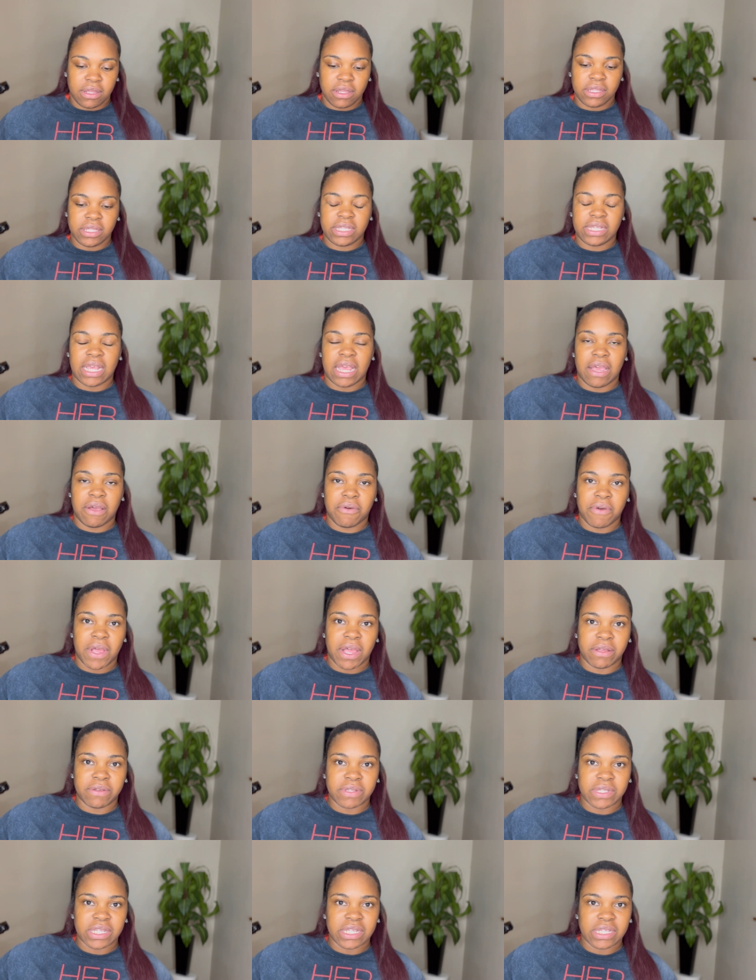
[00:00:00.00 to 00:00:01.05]

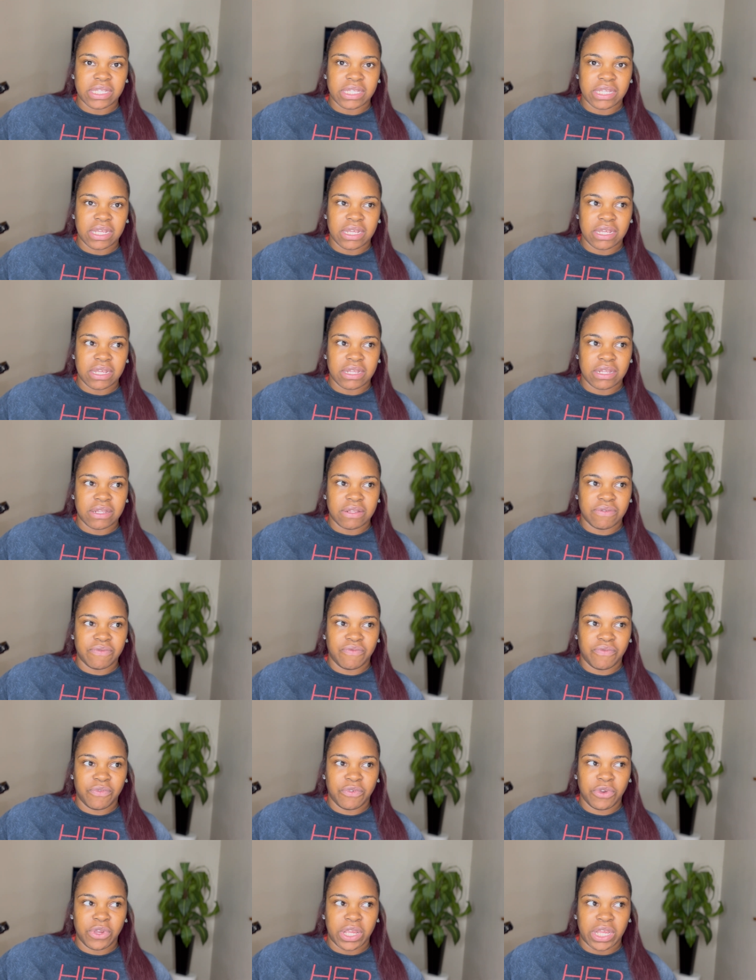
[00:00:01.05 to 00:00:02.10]
townhouses in
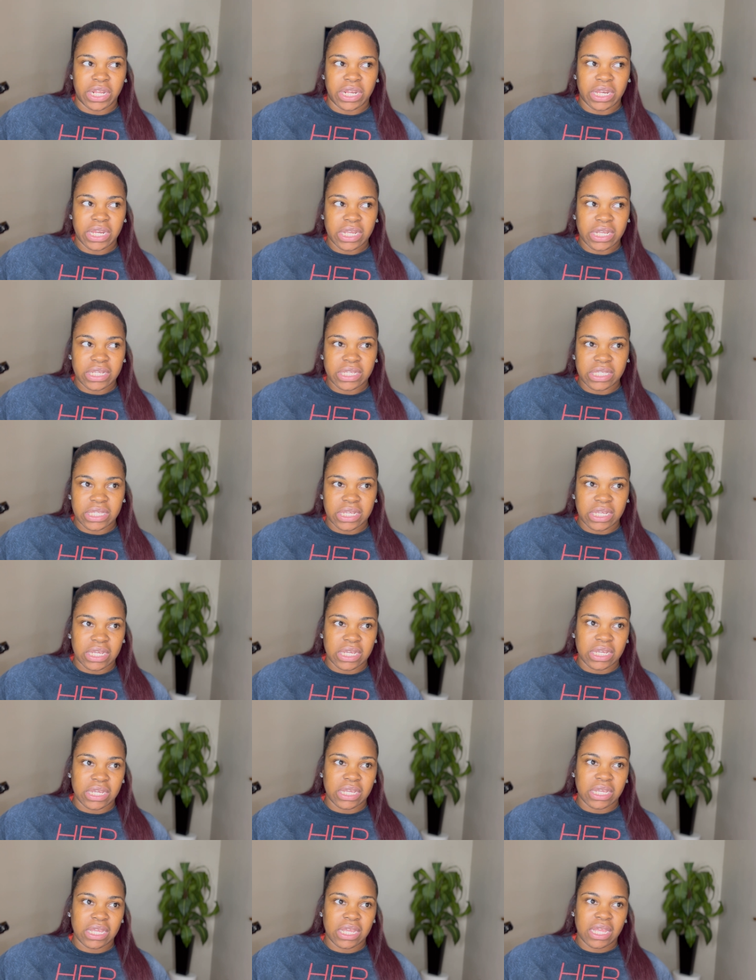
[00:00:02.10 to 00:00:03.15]
freaking DC